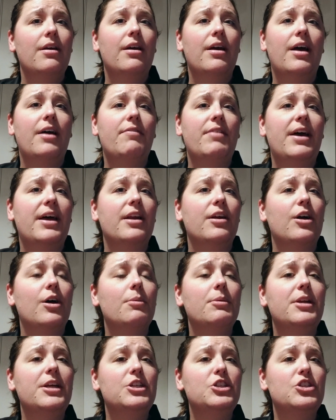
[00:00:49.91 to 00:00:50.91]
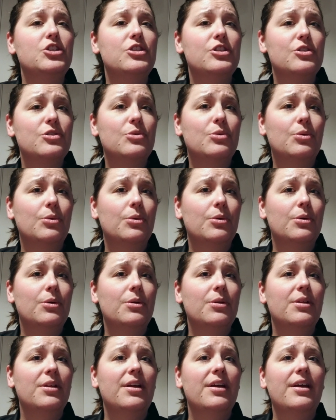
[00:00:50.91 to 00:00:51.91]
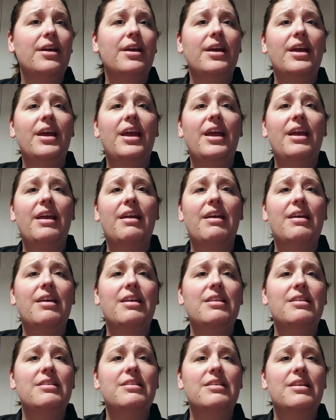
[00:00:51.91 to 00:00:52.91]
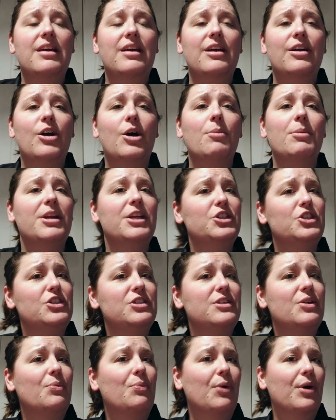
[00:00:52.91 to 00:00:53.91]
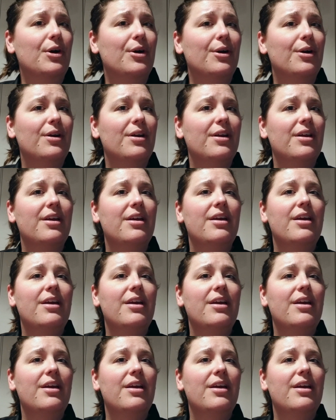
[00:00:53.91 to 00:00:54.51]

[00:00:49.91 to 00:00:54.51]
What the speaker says: I've had accommodations at school and accommodations at work,